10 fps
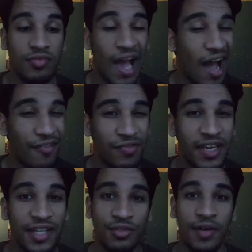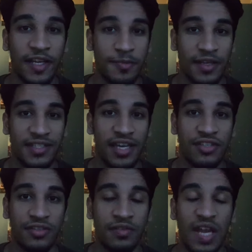have little
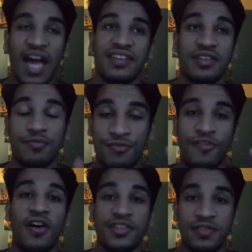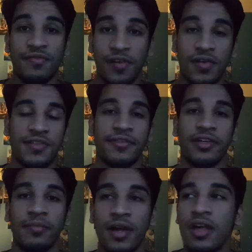expectation as a Fast and Furious
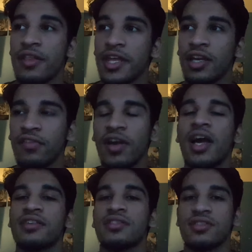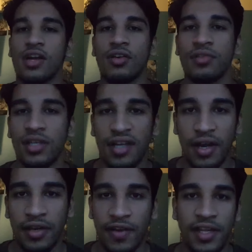film. Think of it as its own
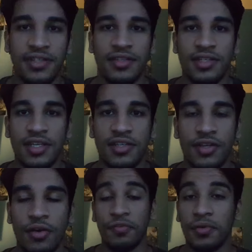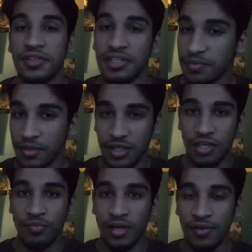kind of entity. So if you want to see some good
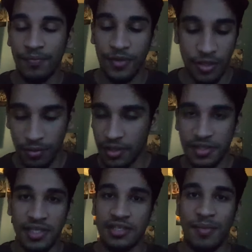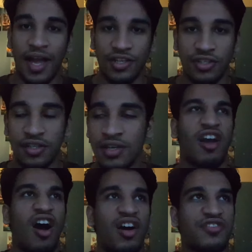humour, you want to see some action,
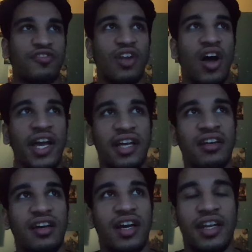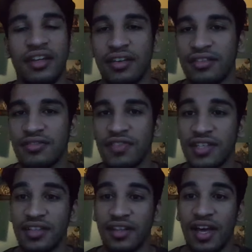cars flying and
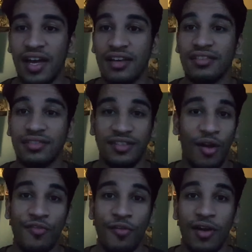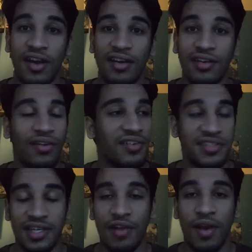things like that, go for it.
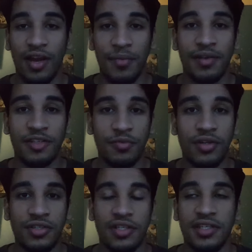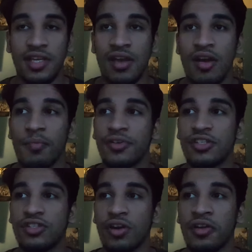Honestly, I recommend you watch this. But
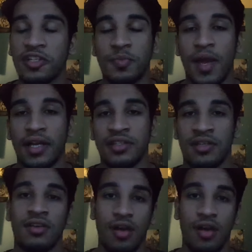just don't expect